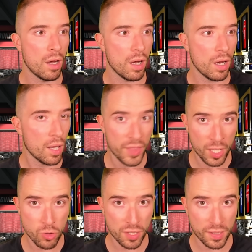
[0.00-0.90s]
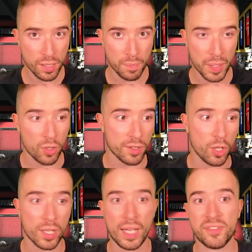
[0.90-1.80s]
are they interested? Because
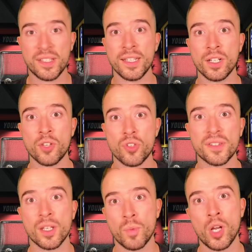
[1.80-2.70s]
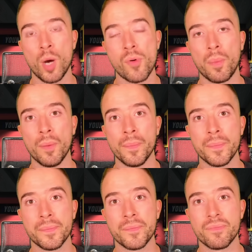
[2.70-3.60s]
look, if City are interested, we got a problem.
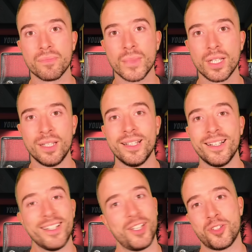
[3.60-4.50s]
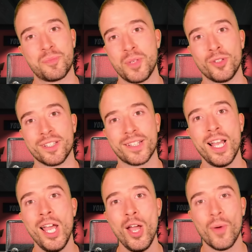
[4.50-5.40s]
Let's just be honest.
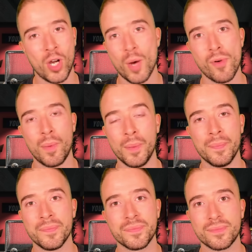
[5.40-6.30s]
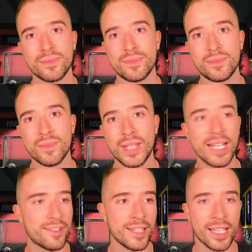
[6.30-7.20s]
We got a problem.
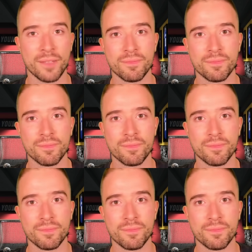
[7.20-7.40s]
It's City.